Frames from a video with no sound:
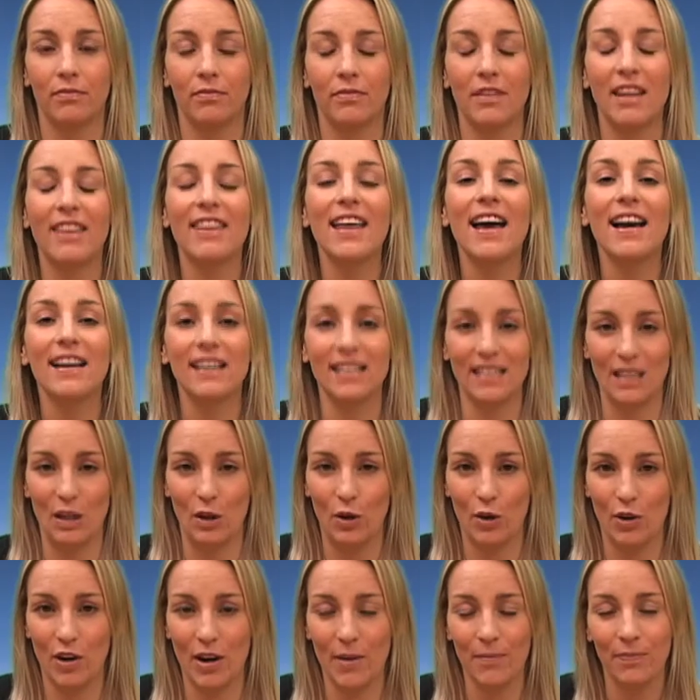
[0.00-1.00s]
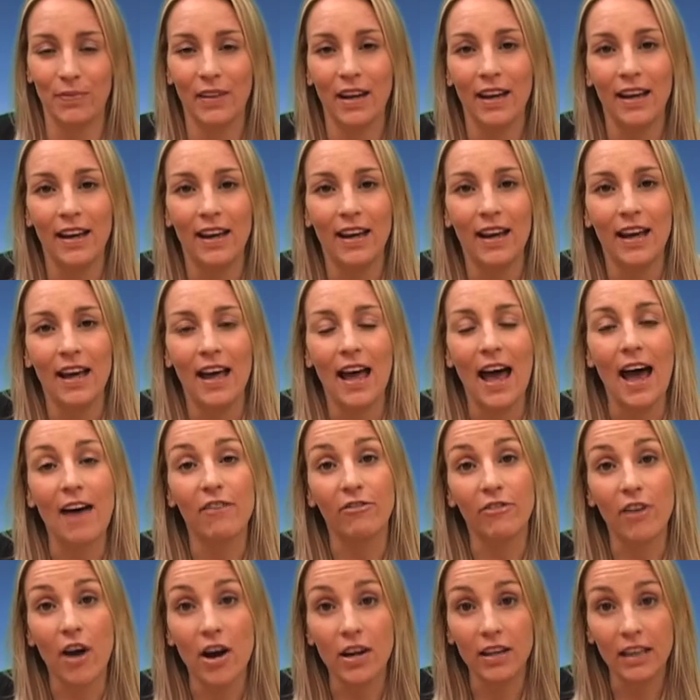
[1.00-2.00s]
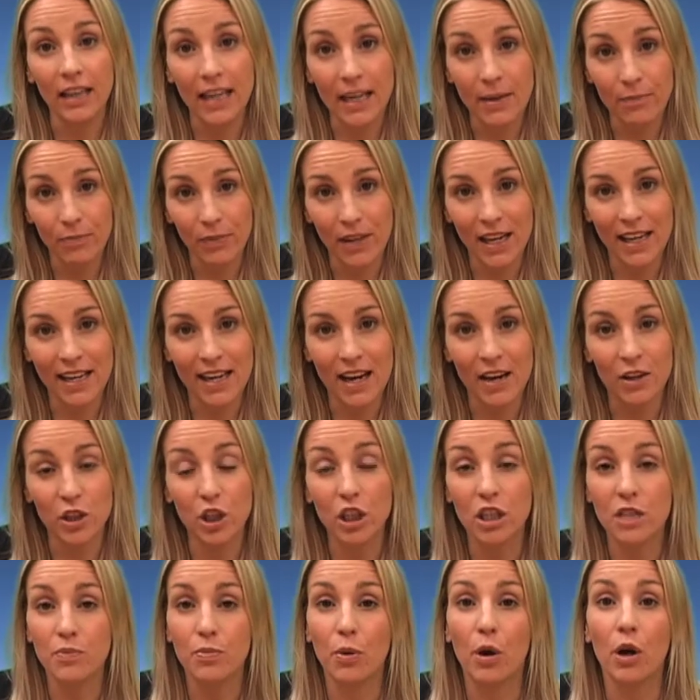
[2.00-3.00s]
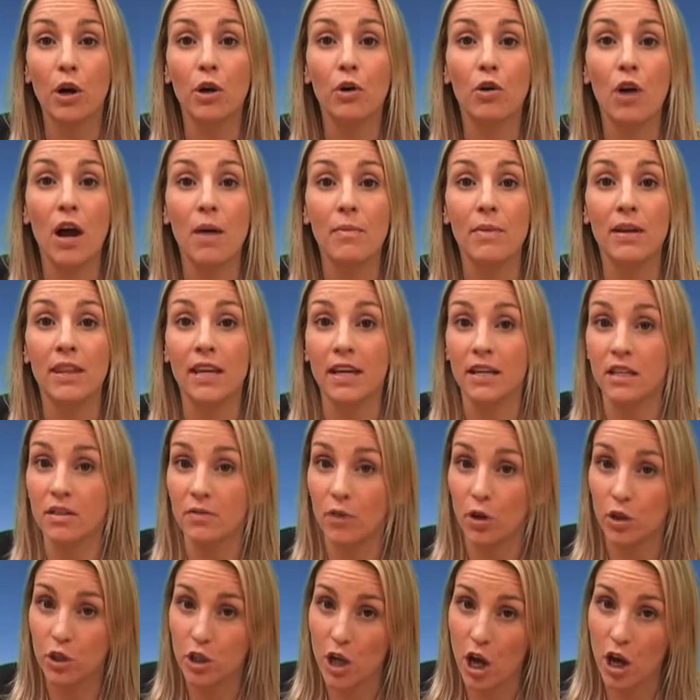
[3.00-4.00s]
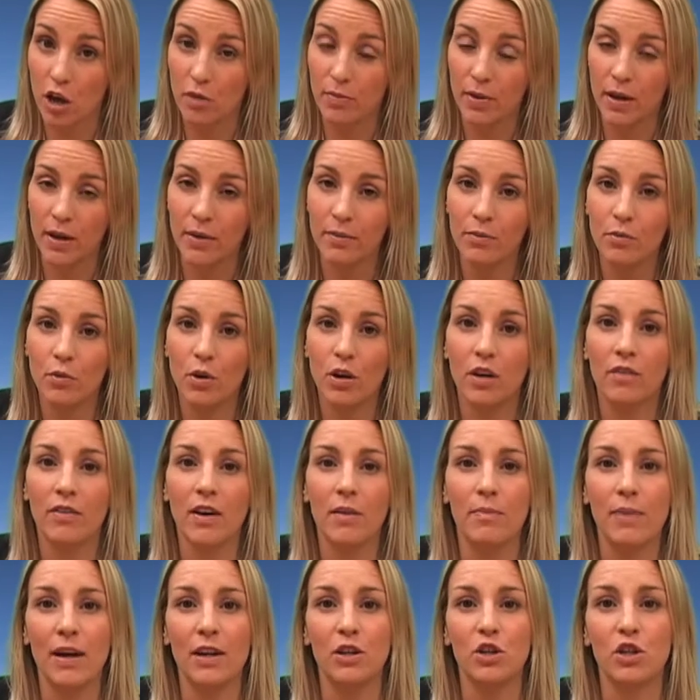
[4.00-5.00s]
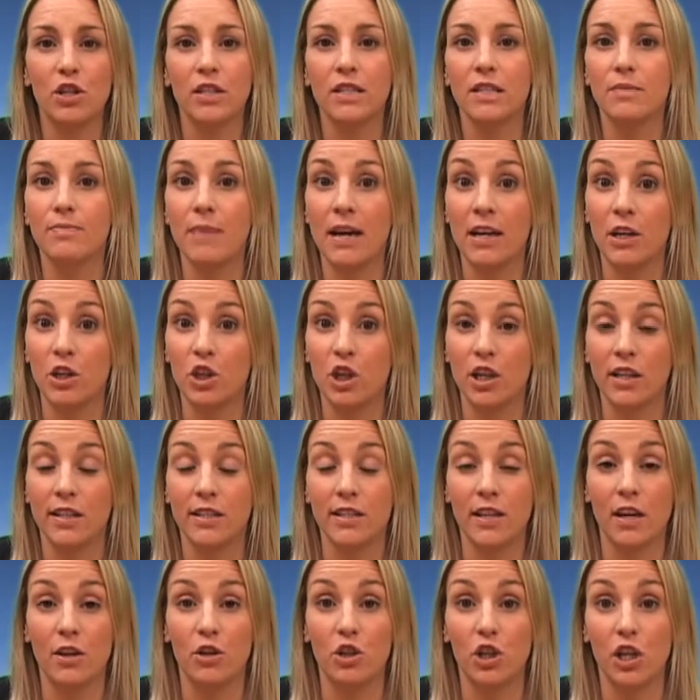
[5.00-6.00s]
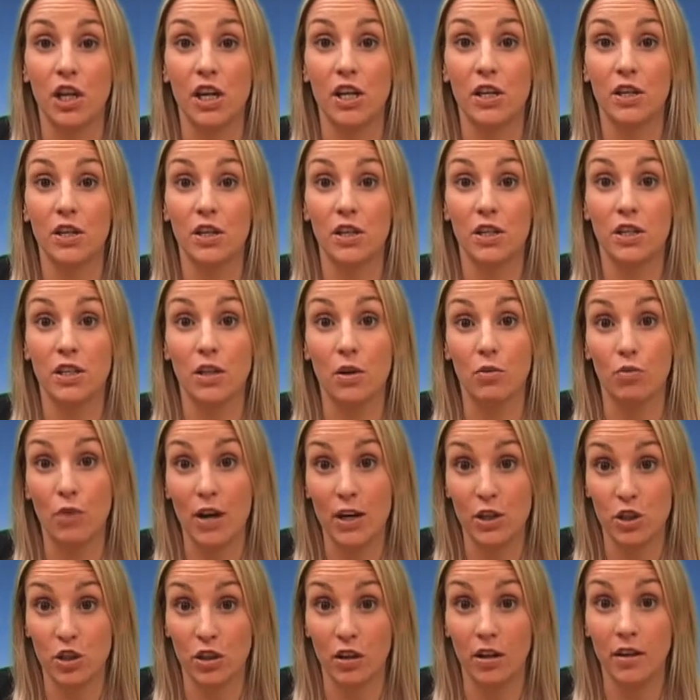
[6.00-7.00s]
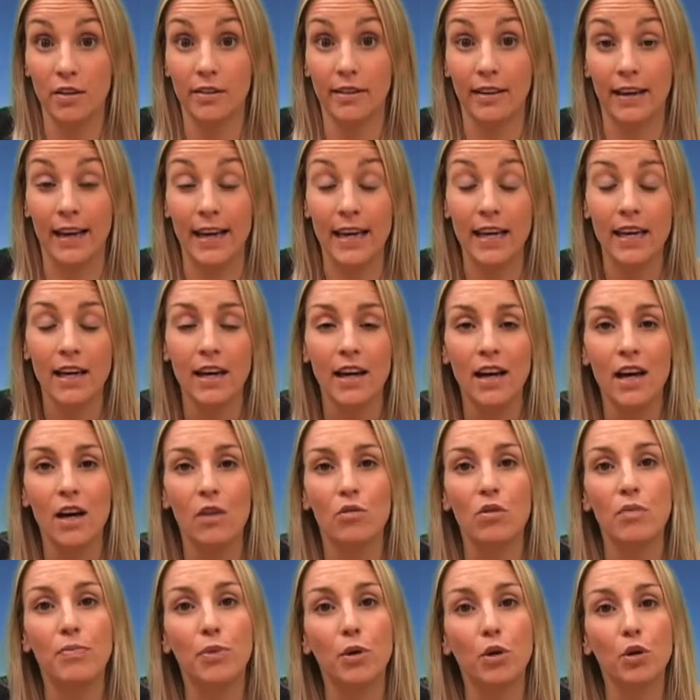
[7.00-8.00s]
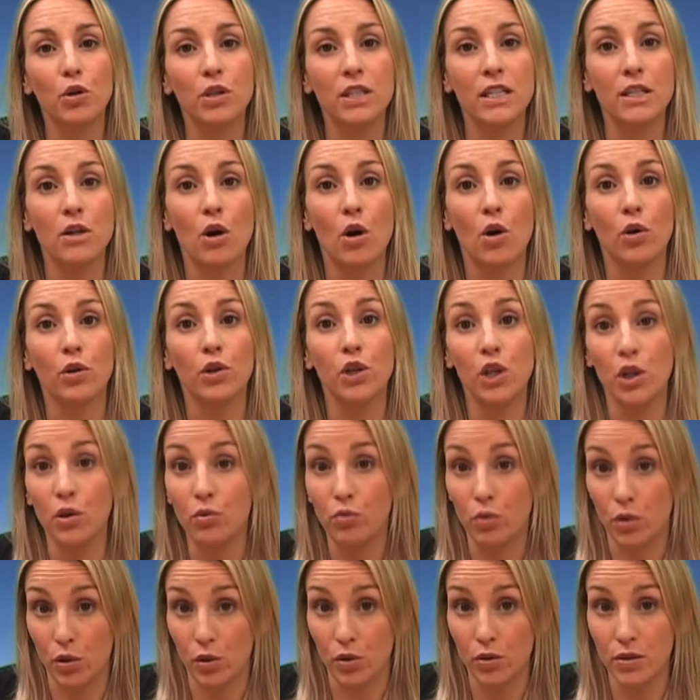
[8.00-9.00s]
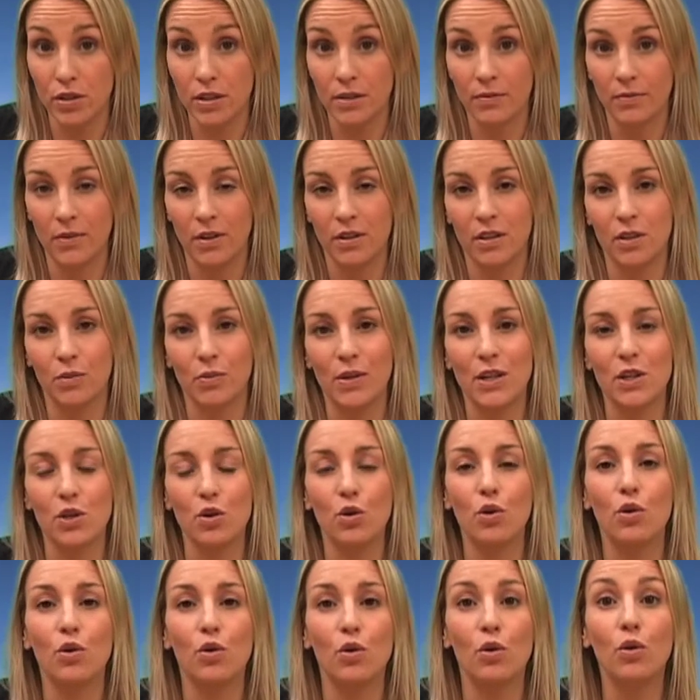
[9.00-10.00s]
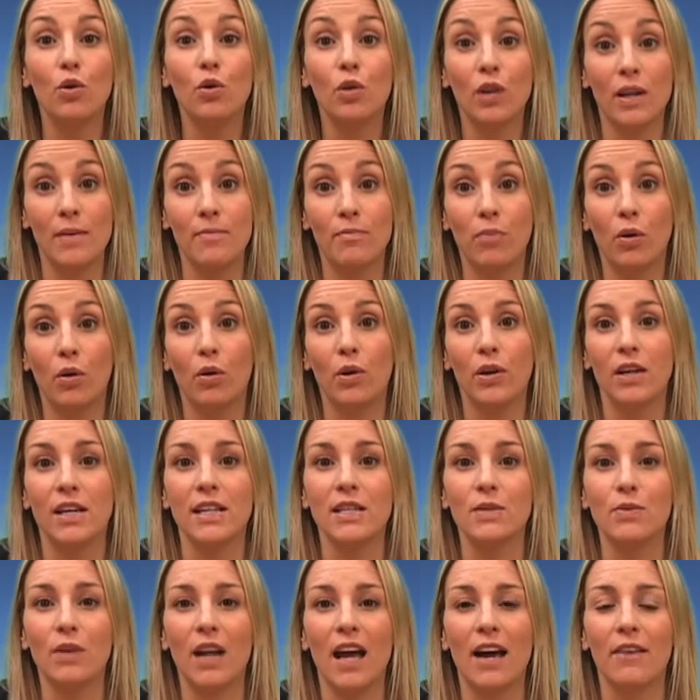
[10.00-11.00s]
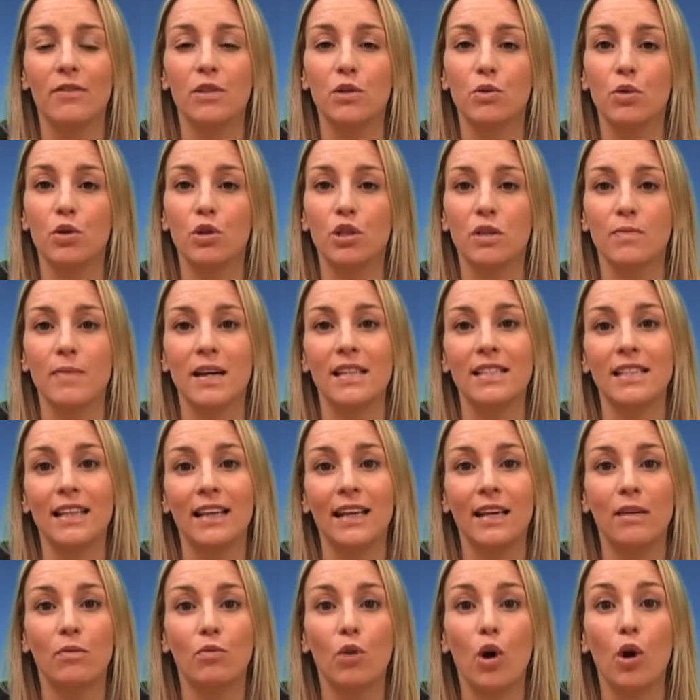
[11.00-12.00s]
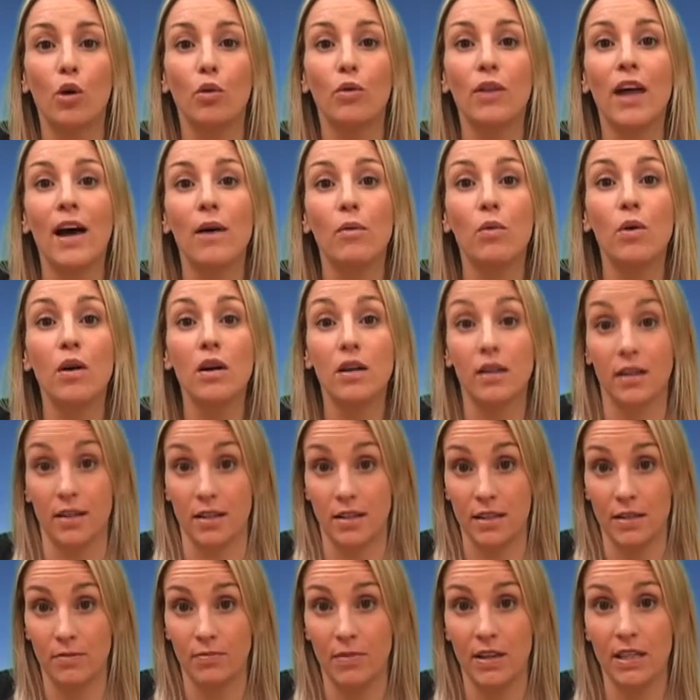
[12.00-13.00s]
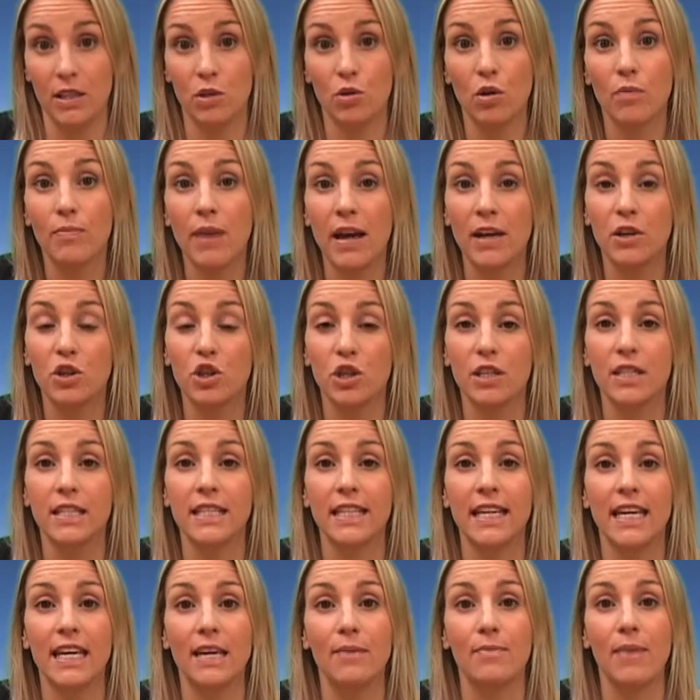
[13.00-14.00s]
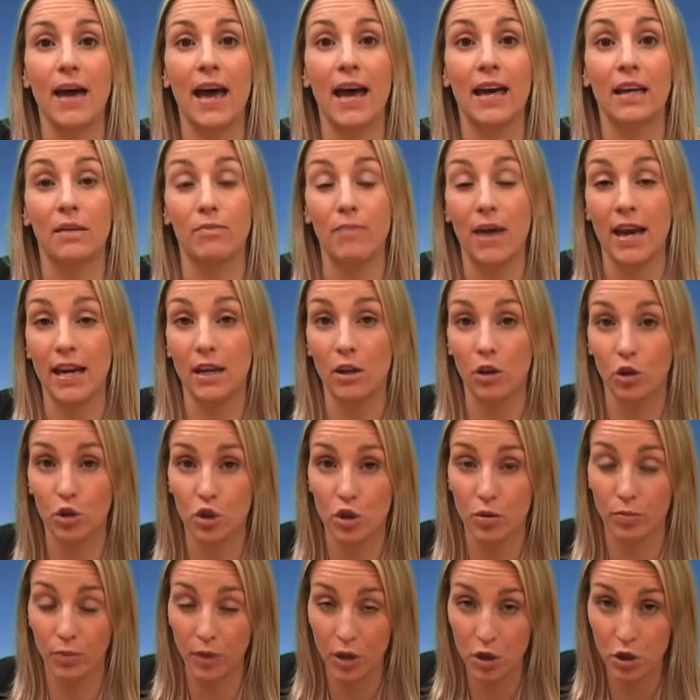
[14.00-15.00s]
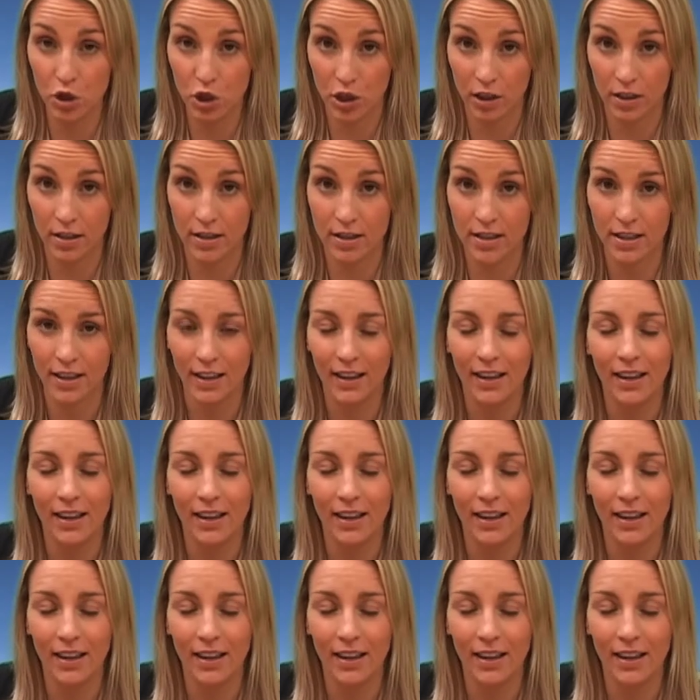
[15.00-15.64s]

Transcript: Thanks, Laura. And finally, in our news programme at the end of October, one of our pensions managing associates, Rachel Utley, reported on new rules under which all employers will have to automatically enrol their workers into a pension scheme and pay contributions.